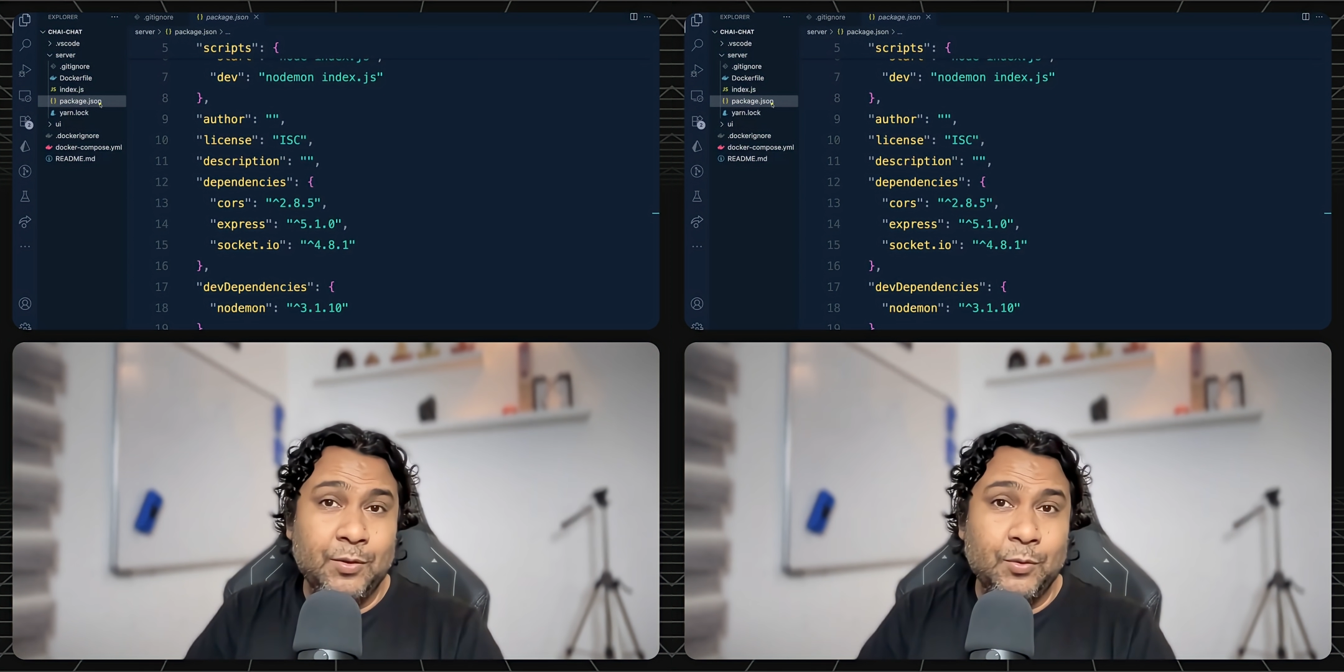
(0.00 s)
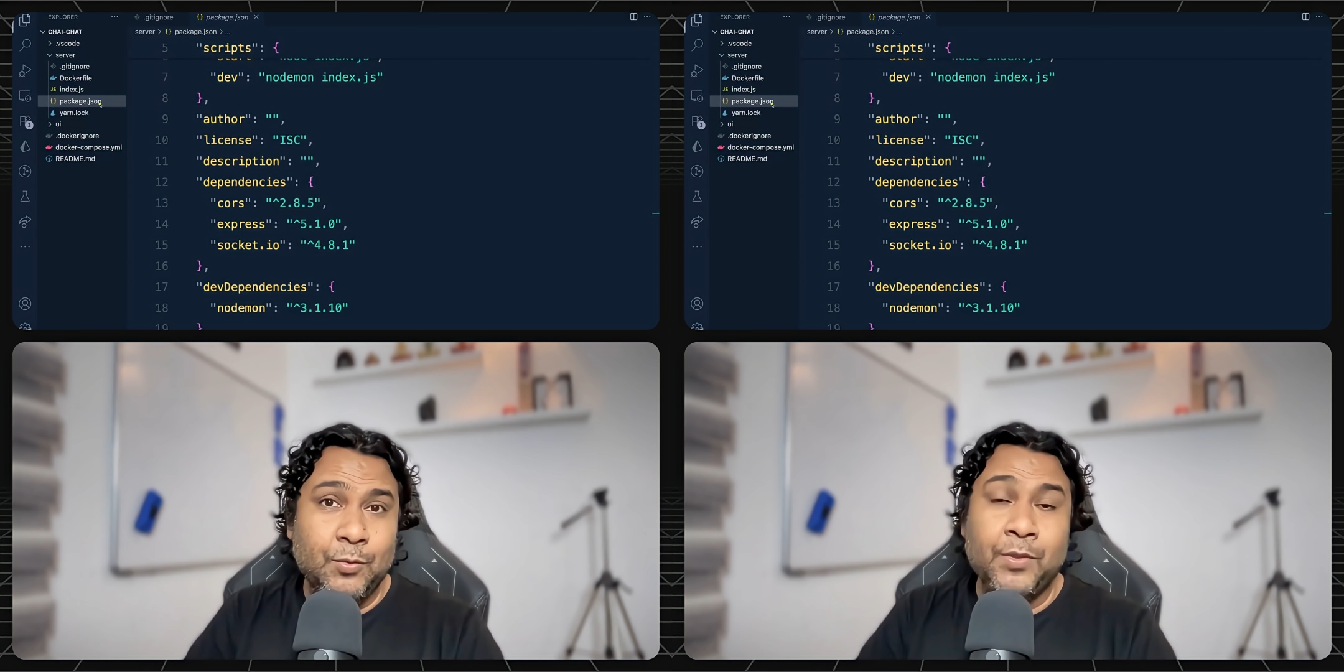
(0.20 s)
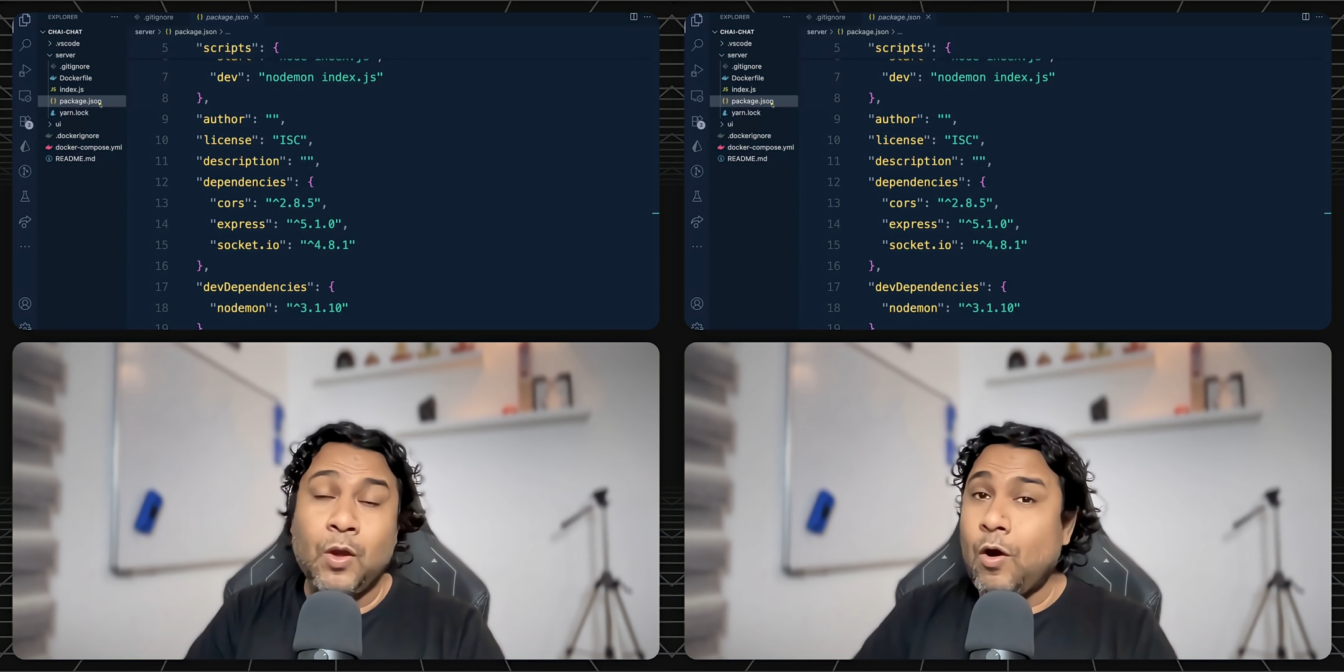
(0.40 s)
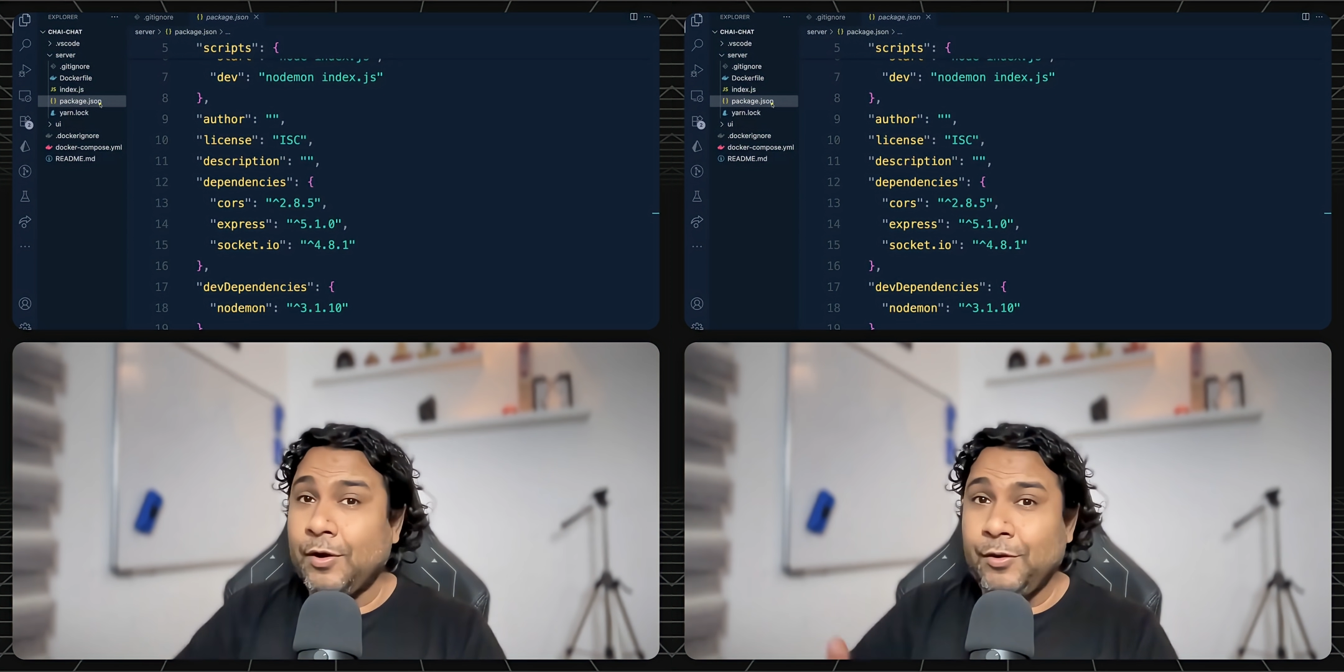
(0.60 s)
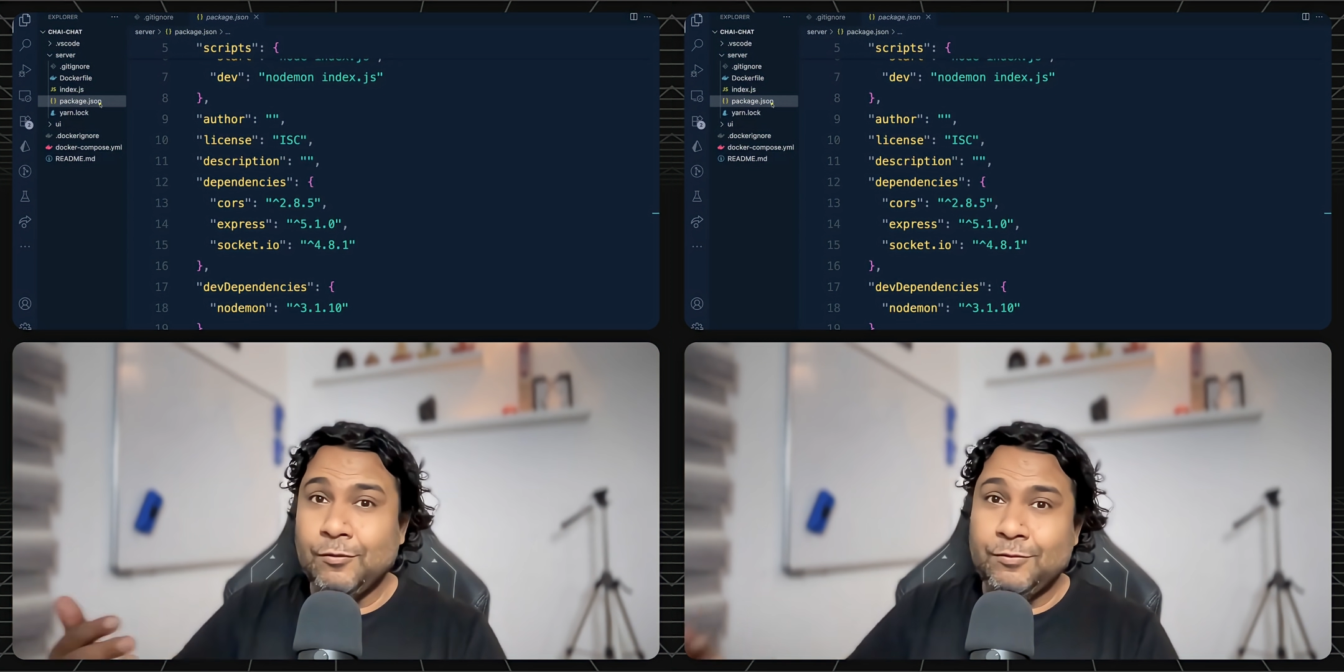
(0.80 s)
you
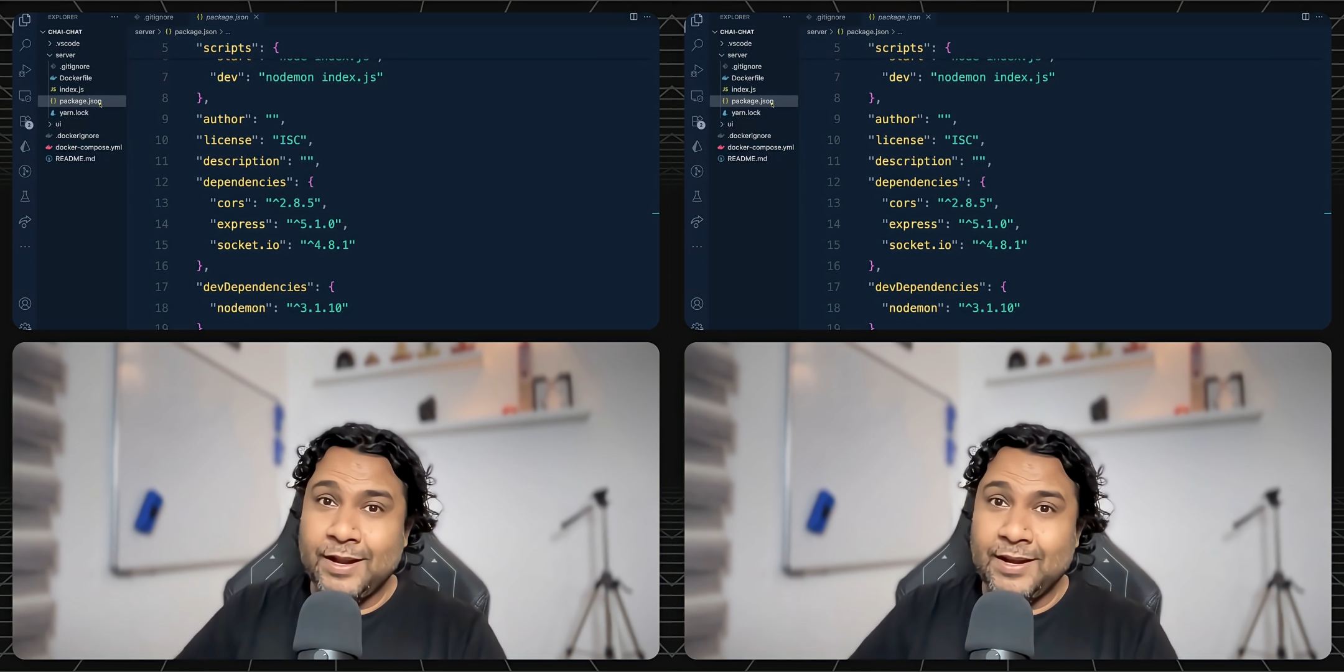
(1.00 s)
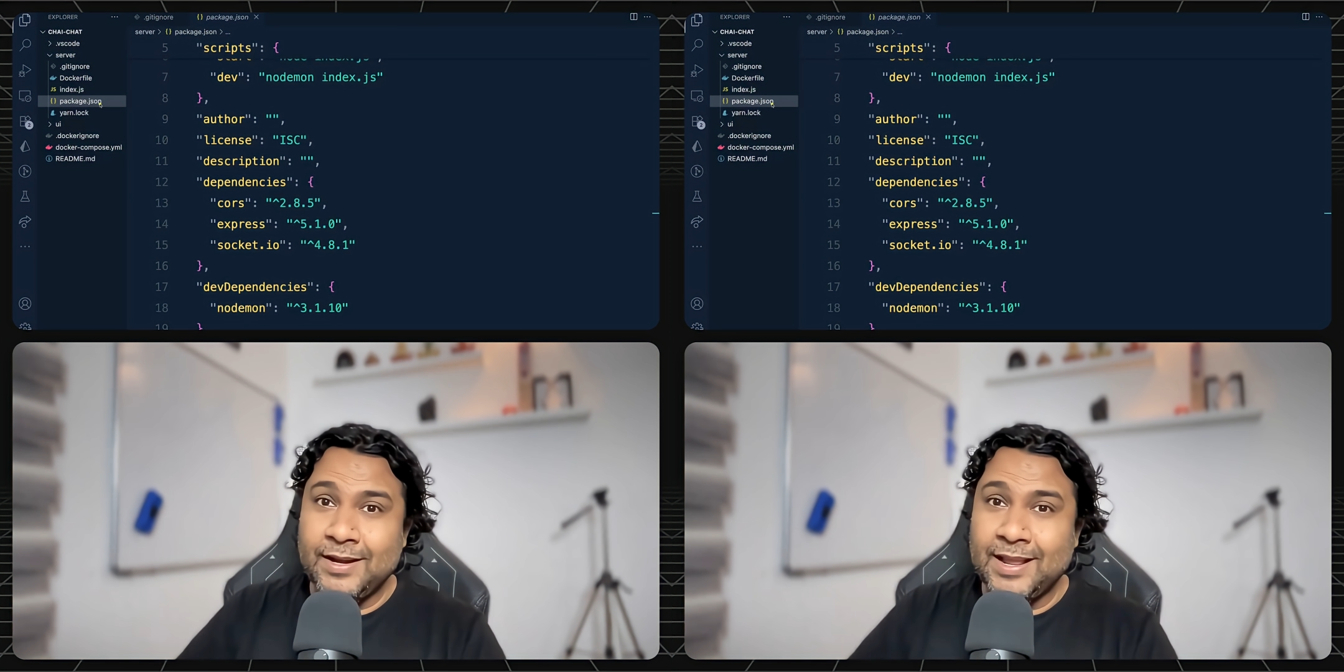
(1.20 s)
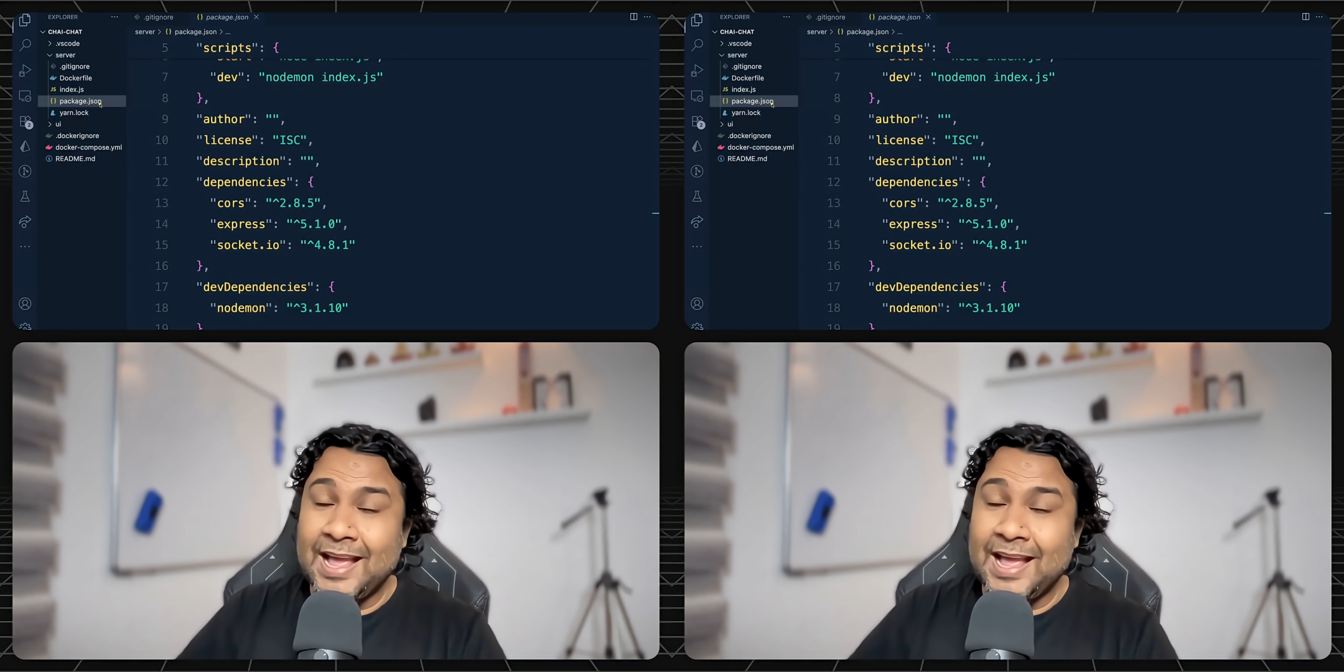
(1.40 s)
or your friend,